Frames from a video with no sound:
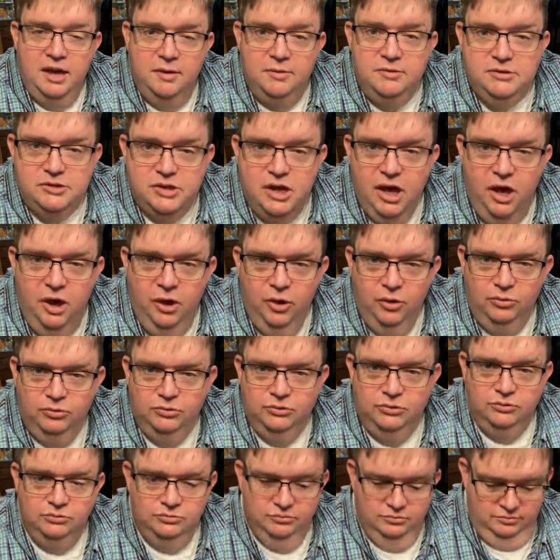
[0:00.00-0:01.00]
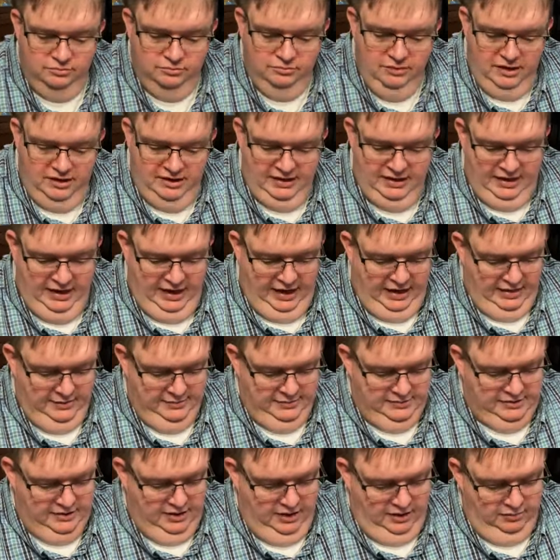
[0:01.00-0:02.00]
It was cold. Monday night
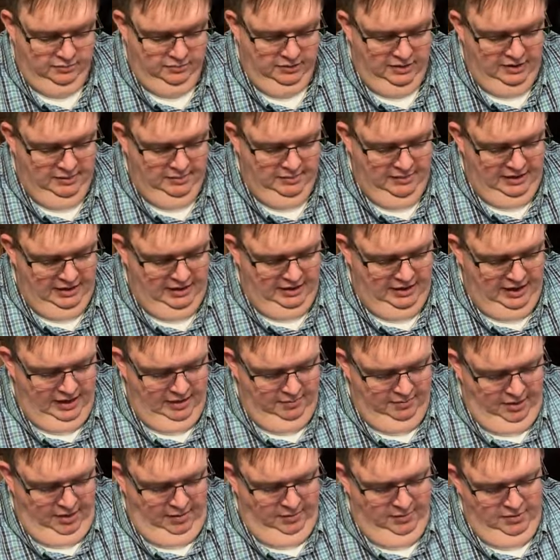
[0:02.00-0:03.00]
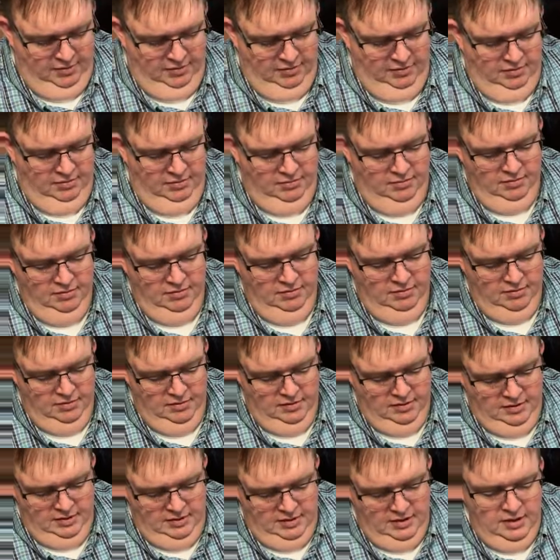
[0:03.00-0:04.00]
it was cold. Wasn't it Monday night, Mama?
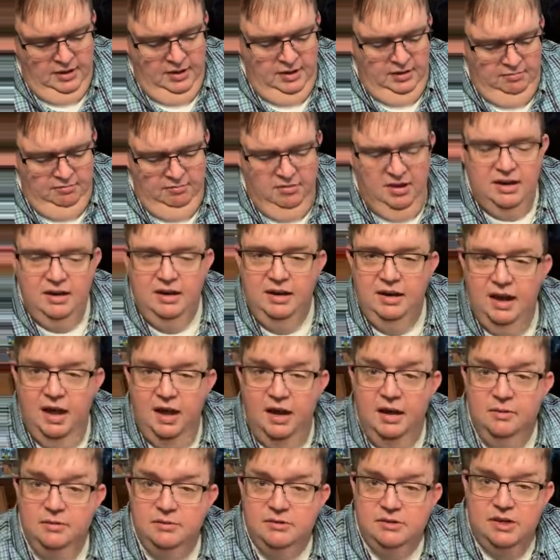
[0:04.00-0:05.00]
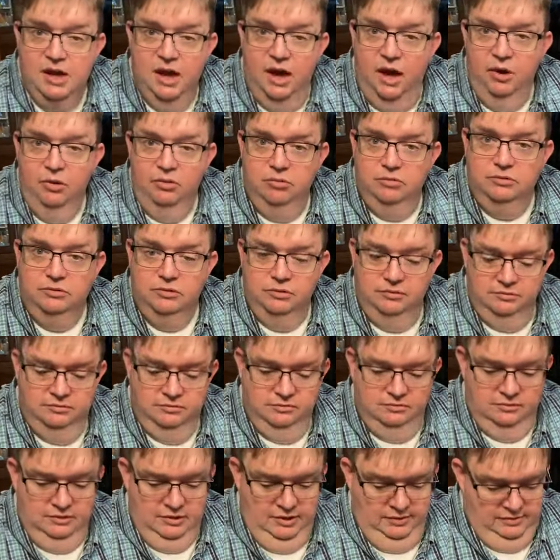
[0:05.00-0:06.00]
Yeah. Monday night it was cold.
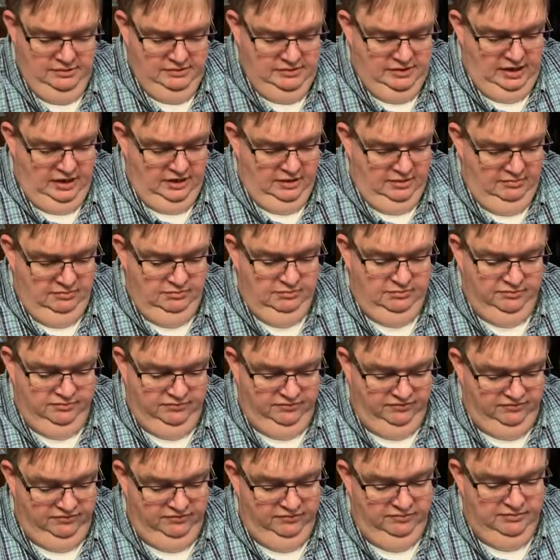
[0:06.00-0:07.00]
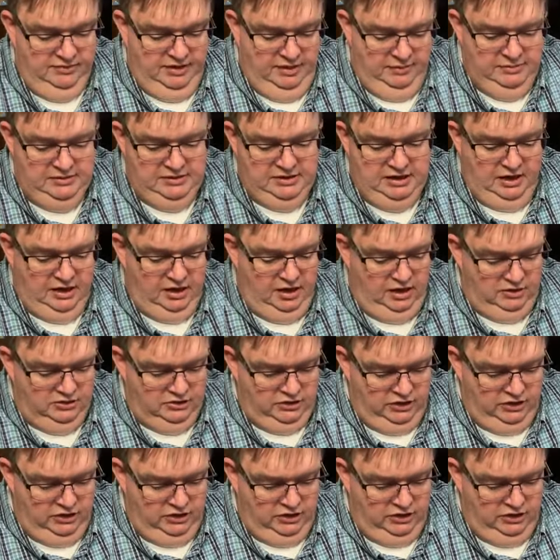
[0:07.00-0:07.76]
It was like it was like